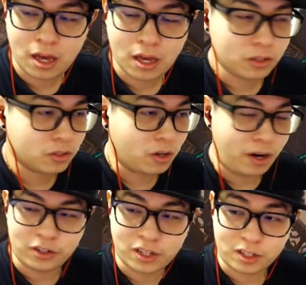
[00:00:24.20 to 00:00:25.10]
Sorry,
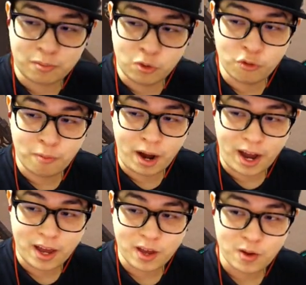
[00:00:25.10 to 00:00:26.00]
I just had to move
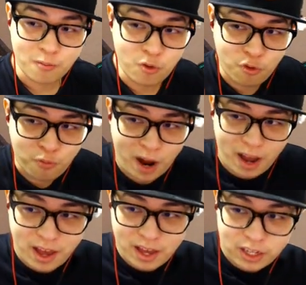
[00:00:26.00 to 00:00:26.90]

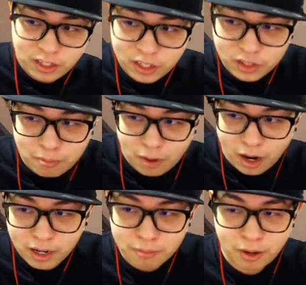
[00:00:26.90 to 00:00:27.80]
my
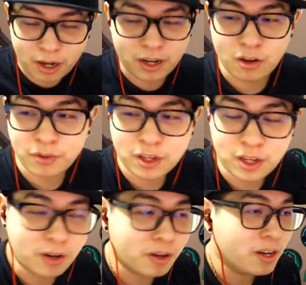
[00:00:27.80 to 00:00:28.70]
disembodied body over
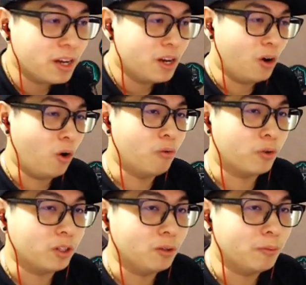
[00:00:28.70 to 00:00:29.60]
here, over a
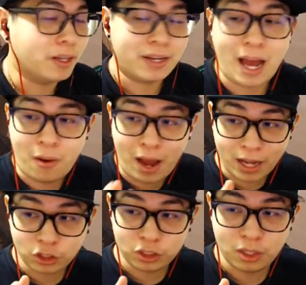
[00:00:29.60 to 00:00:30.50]
little bit. Now,
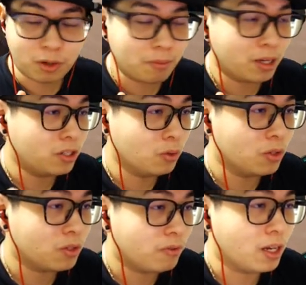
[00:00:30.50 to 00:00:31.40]
actually what I'm going to do in
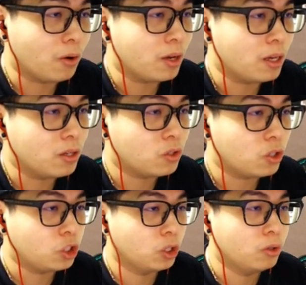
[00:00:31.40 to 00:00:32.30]
this video is
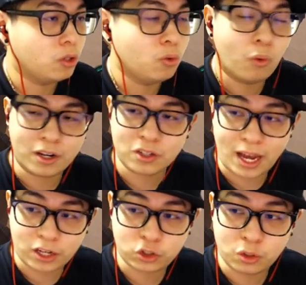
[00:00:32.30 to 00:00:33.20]
show you what is
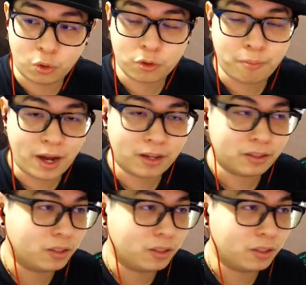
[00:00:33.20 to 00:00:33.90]
actually worth buying on the Hilts